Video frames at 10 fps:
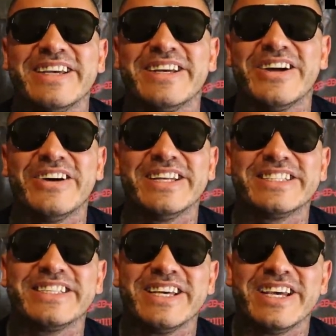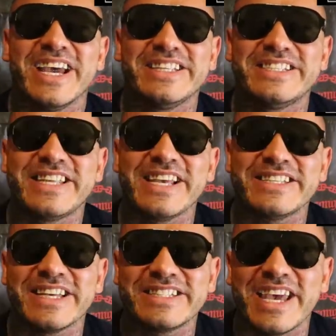you know, it's it
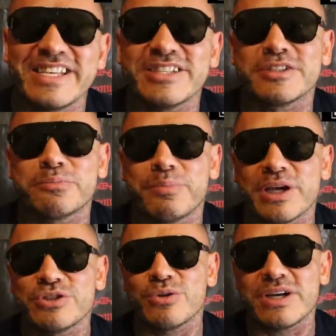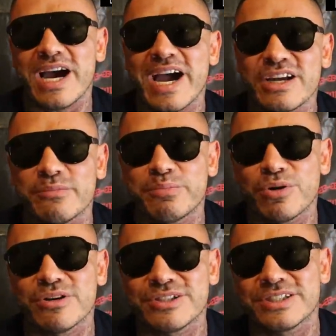takes it takes a special kind of
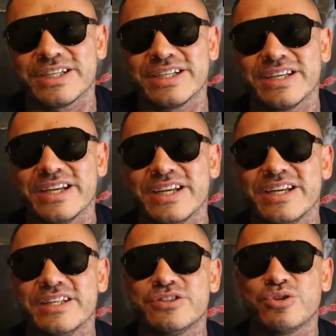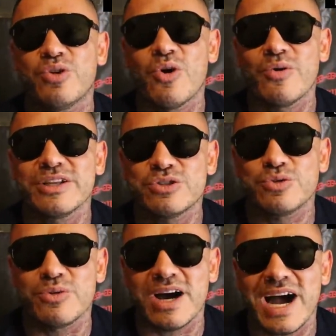person to go
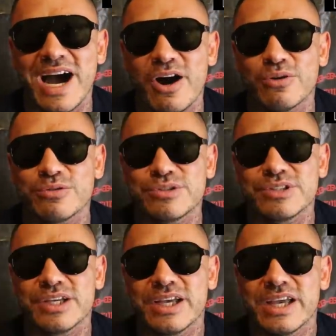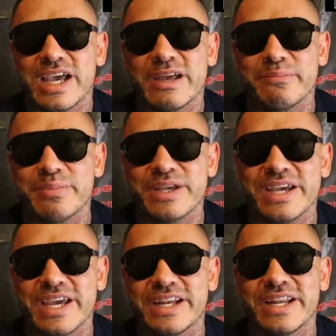into a house and
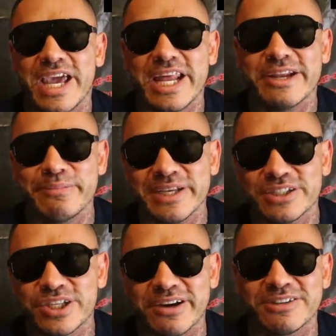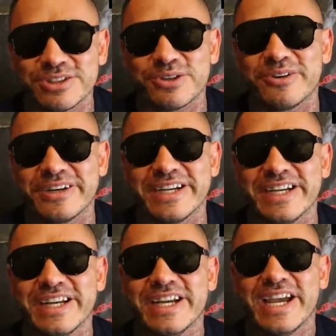be in enemy
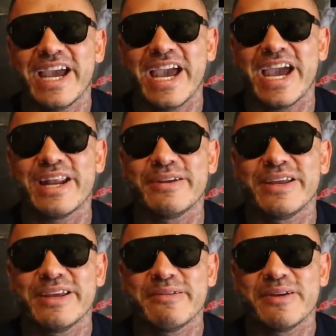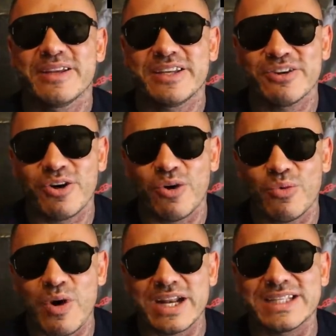territory and you
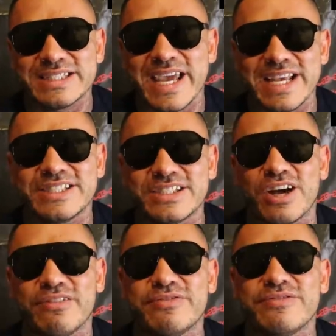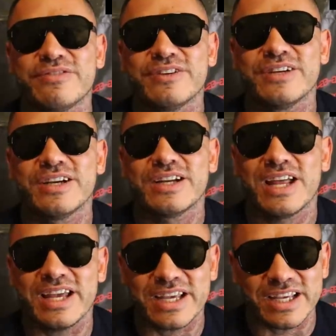know want to take stuff
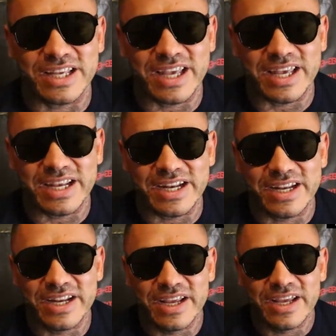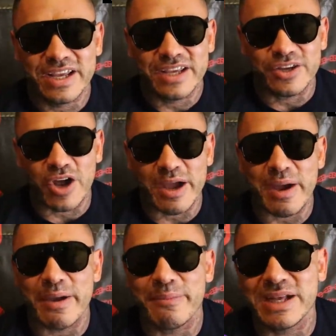like it is, you know
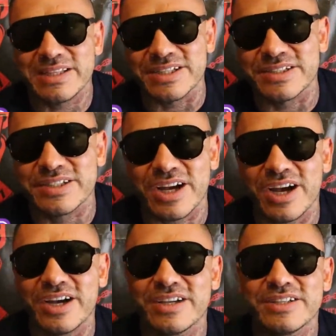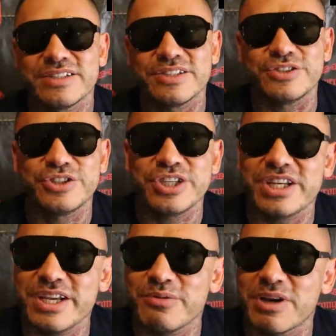I, I met this uh, this
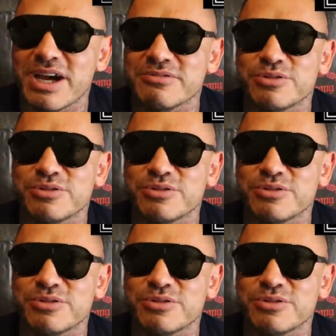GD where I